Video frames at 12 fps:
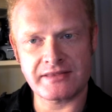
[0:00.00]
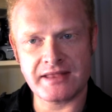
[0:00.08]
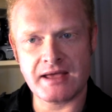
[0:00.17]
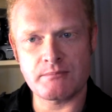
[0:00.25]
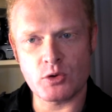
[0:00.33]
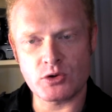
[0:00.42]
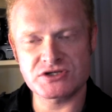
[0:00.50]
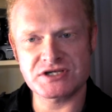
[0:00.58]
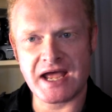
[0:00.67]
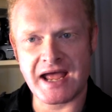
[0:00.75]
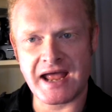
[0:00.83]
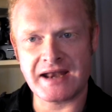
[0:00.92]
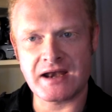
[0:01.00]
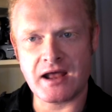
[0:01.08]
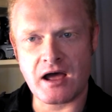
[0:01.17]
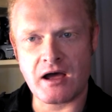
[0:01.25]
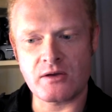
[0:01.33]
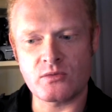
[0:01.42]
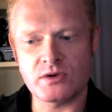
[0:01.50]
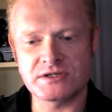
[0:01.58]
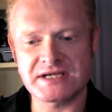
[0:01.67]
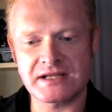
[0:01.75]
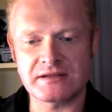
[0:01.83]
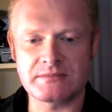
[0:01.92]
at their books and I
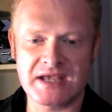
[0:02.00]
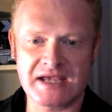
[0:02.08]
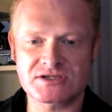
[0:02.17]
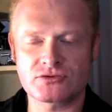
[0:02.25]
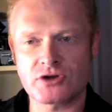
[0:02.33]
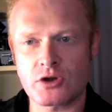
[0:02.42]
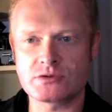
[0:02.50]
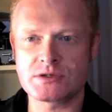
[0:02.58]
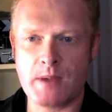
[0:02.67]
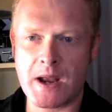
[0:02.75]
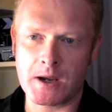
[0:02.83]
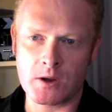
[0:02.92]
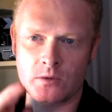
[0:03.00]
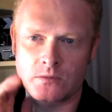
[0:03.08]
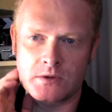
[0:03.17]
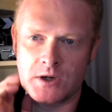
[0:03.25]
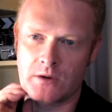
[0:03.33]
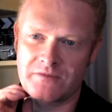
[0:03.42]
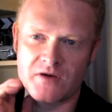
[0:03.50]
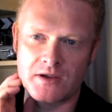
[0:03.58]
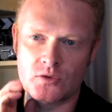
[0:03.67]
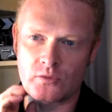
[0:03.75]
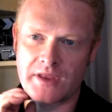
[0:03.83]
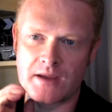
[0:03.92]
would tell them yes or no, depending on, you know, if
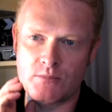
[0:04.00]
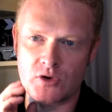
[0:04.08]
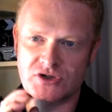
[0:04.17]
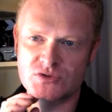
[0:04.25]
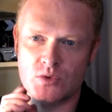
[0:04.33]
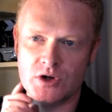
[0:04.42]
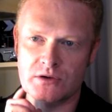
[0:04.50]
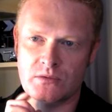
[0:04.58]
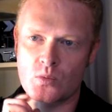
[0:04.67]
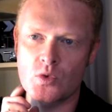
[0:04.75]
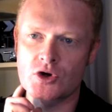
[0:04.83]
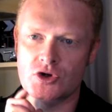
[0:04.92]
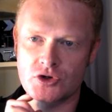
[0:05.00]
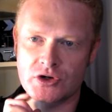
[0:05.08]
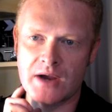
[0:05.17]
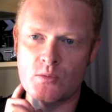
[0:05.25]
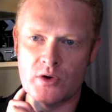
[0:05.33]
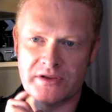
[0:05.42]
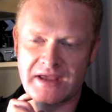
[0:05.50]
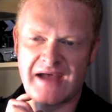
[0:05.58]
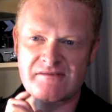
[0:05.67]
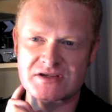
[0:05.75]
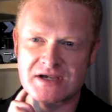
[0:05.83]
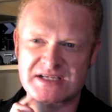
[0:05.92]
I thought their books were good and worth
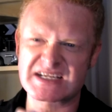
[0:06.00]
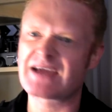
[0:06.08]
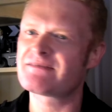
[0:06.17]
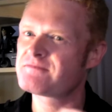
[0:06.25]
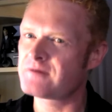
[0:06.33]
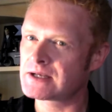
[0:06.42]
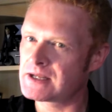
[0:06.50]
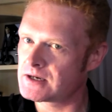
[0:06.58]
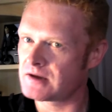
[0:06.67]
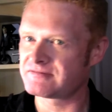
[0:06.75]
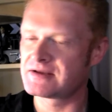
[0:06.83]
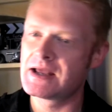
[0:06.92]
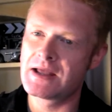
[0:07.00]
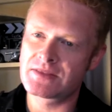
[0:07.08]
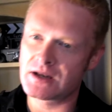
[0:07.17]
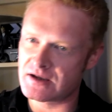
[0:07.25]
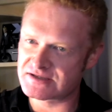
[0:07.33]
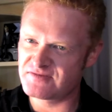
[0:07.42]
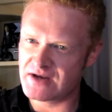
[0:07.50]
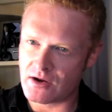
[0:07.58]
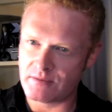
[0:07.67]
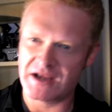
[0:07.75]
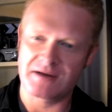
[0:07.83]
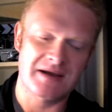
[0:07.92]
advertising. And funnily enough, the last
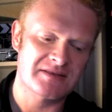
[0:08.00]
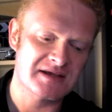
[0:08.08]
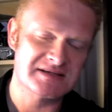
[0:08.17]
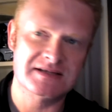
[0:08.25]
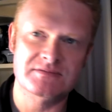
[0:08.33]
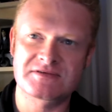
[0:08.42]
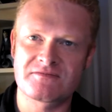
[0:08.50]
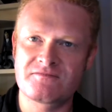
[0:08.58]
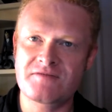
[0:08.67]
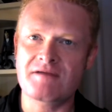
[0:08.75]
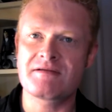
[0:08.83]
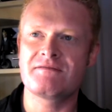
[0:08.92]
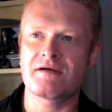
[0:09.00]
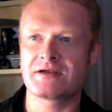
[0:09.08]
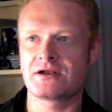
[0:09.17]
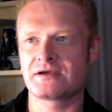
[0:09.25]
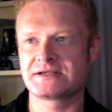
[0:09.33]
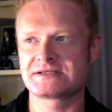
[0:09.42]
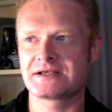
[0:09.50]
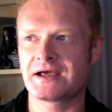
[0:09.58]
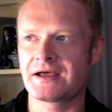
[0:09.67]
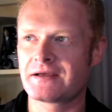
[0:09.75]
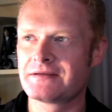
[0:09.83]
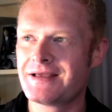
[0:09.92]
video I made about this, there was a very, very nice
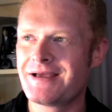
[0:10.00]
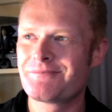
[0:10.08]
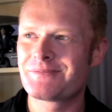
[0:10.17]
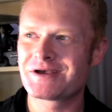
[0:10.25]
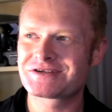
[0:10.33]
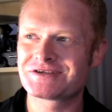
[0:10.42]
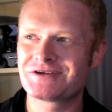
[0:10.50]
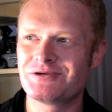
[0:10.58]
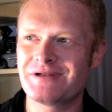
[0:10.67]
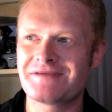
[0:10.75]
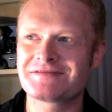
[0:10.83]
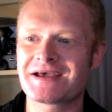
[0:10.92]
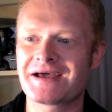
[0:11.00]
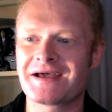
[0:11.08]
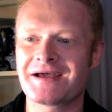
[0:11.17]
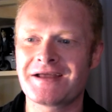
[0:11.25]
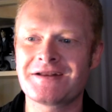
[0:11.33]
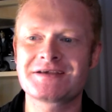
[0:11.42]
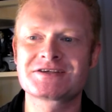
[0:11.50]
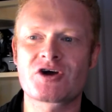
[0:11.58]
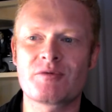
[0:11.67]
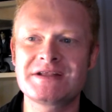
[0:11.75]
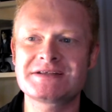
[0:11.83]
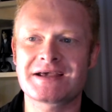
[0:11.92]
person who left a nice
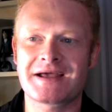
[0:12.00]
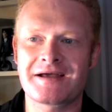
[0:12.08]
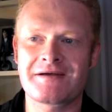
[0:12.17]
comment,